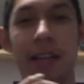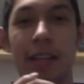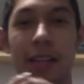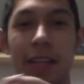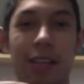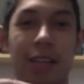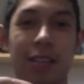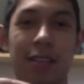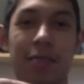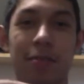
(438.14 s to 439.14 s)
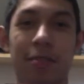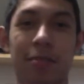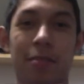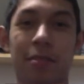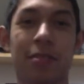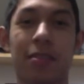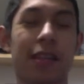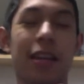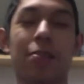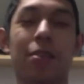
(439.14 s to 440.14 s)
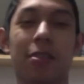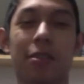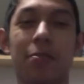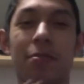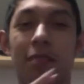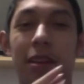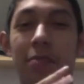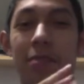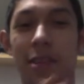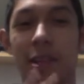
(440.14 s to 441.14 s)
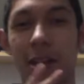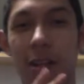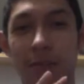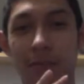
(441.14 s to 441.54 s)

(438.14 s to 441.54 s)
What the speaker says: That Godzilla wasn't named Godzilla. It was named Zilla.